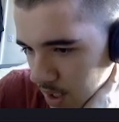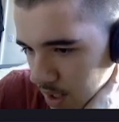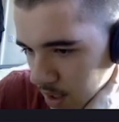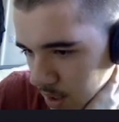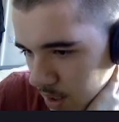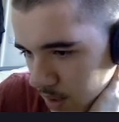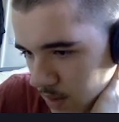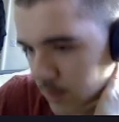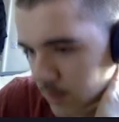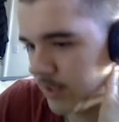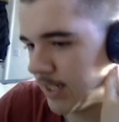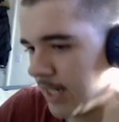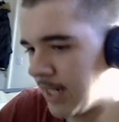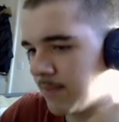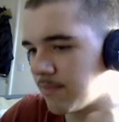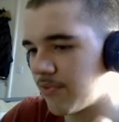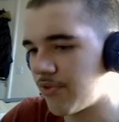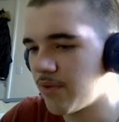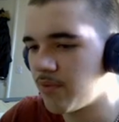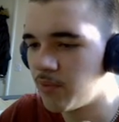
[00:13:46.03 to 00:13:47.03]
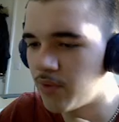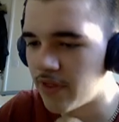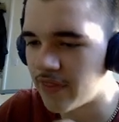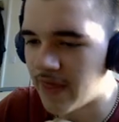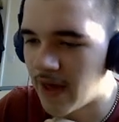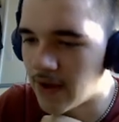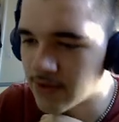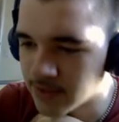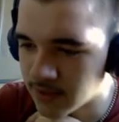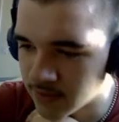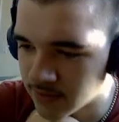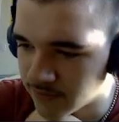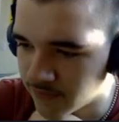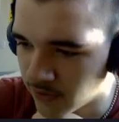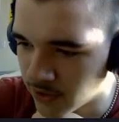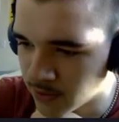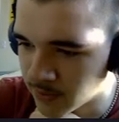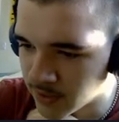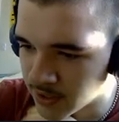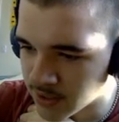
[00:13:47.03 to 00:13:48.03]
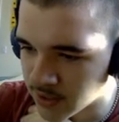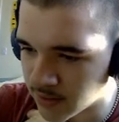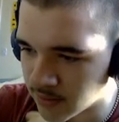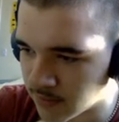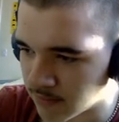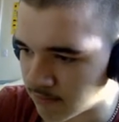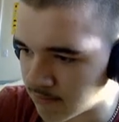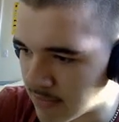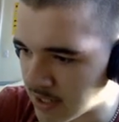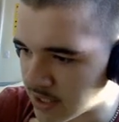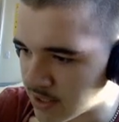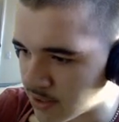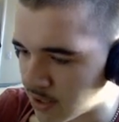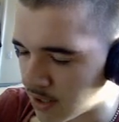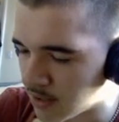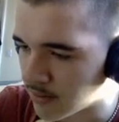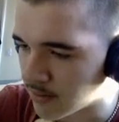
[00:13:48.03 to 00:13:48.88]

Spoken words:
Damn, 51,000 followers on Mastodon.